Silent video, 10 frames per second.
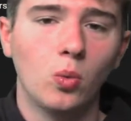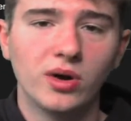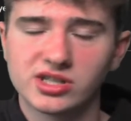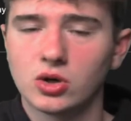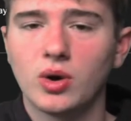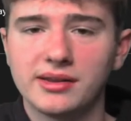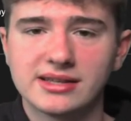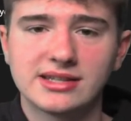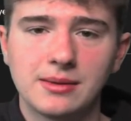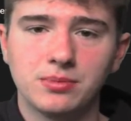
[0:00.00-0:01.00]
Wasn't quite the
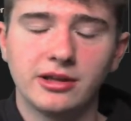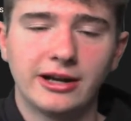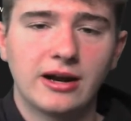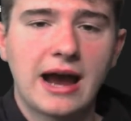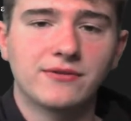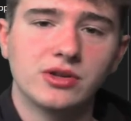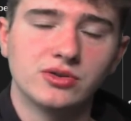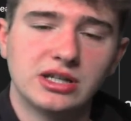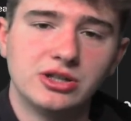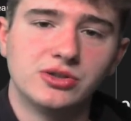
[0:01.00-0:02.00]
same player after
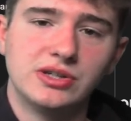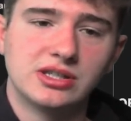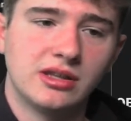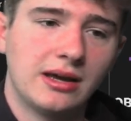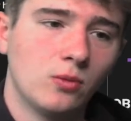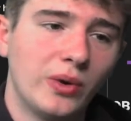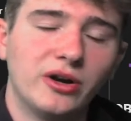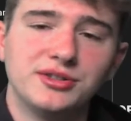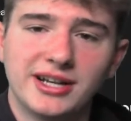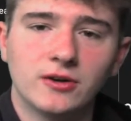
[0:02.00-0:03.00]
those injuries, and that wear
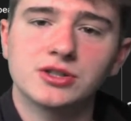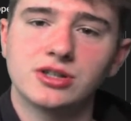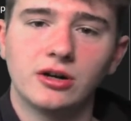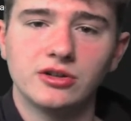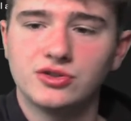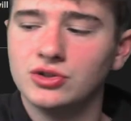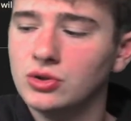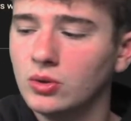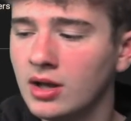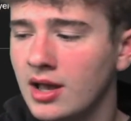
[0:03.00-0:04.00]
and tear started
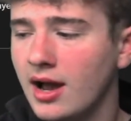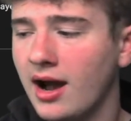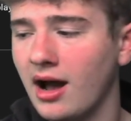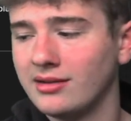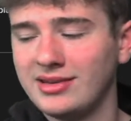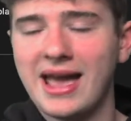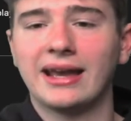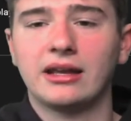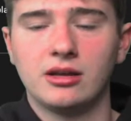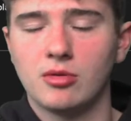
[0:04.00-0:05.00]
to
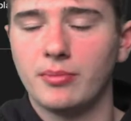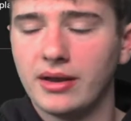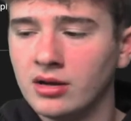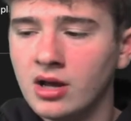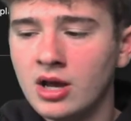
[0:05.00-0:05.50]
nag at him a bit.